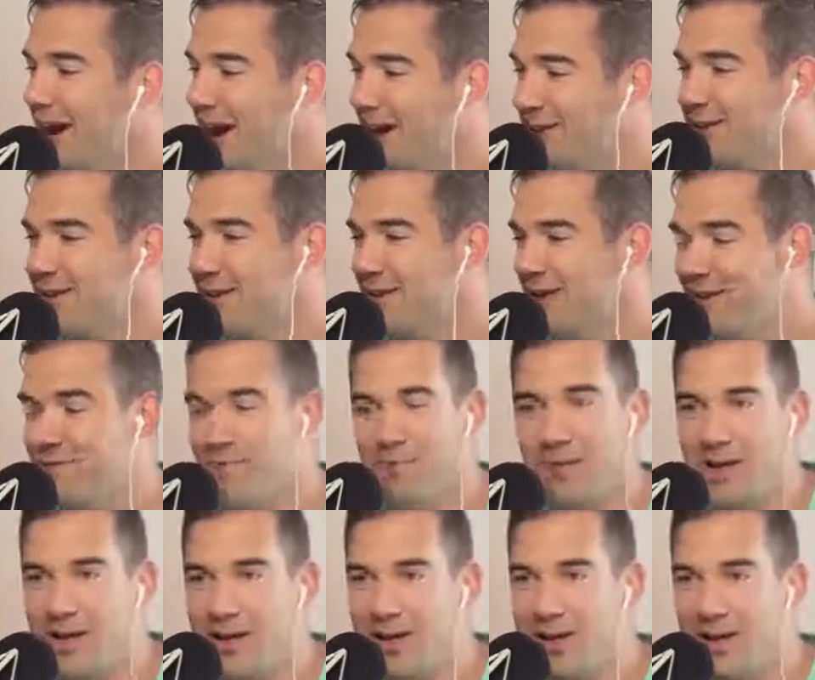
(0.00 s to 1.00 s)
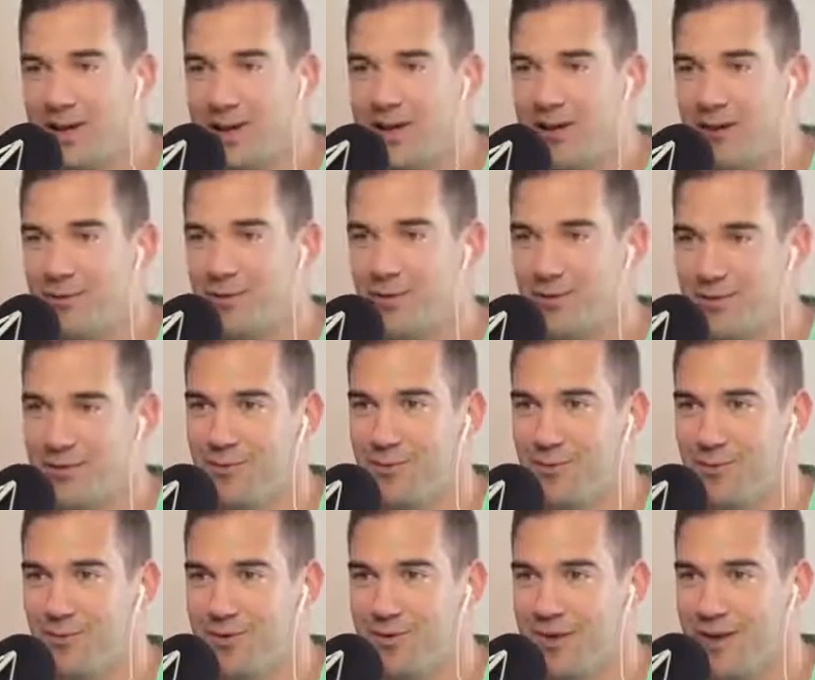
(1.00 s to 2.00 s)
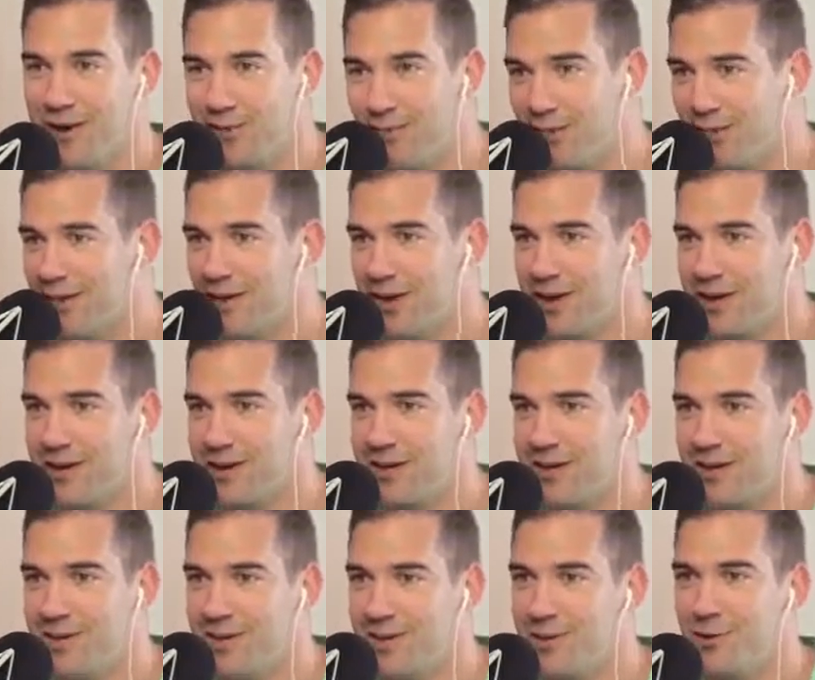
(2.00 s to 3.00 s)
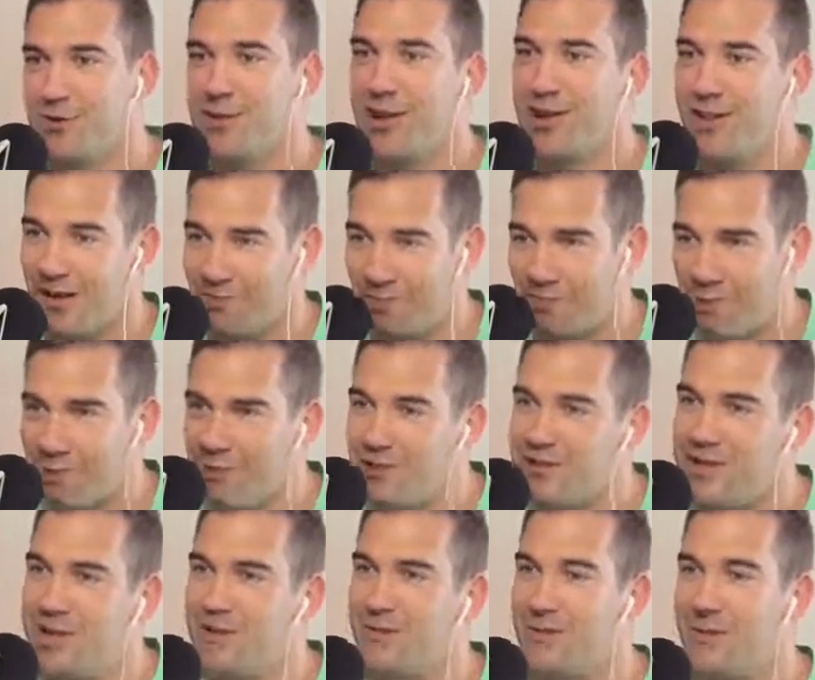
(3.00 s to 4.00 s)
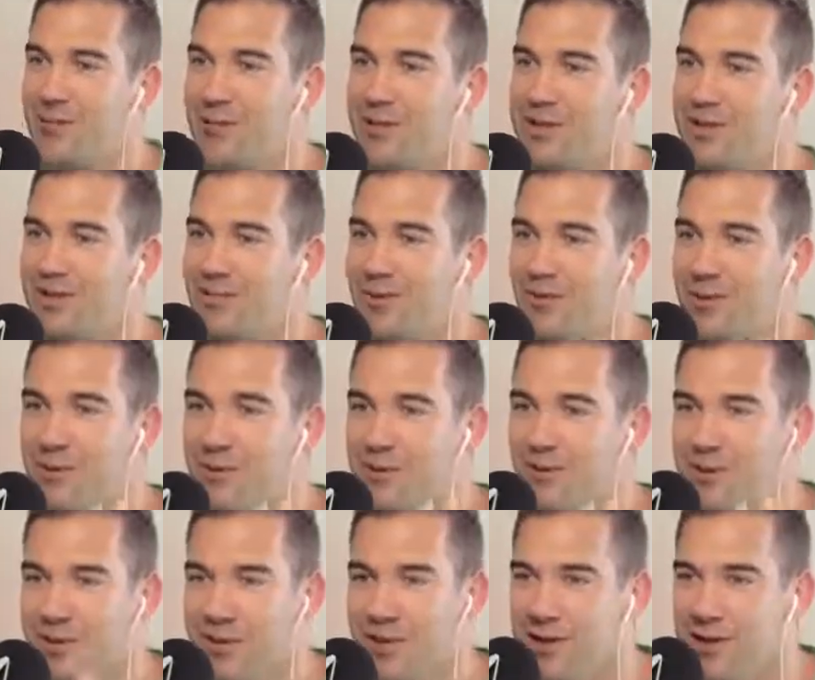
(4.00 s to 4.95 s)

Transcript: I just love meat and I love cooked food, and I feel like, don't you get a lot of protein from these foods?